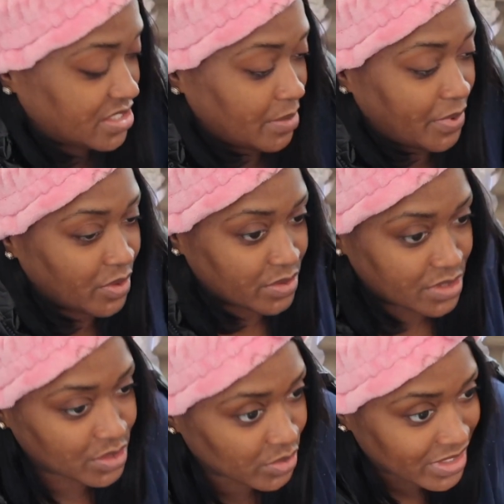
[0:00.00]
he's supposed
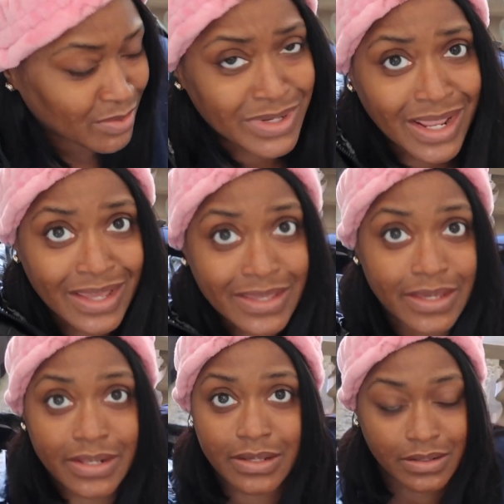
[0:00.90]
to do, he would not
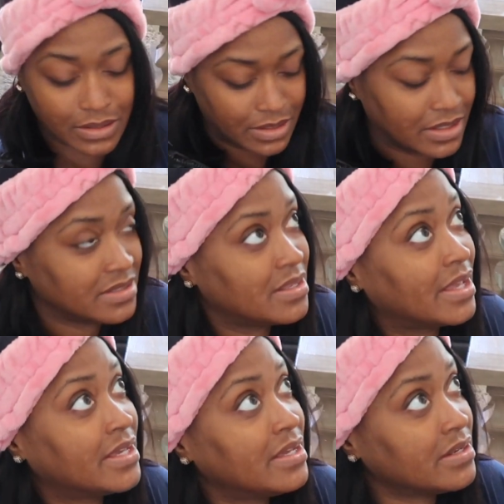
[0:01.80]
get it. He's
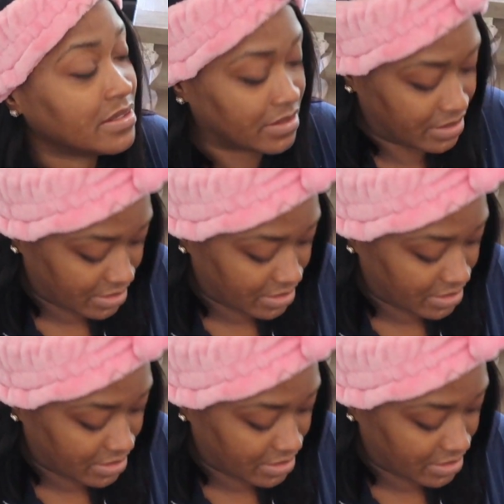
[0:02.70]
not getting it.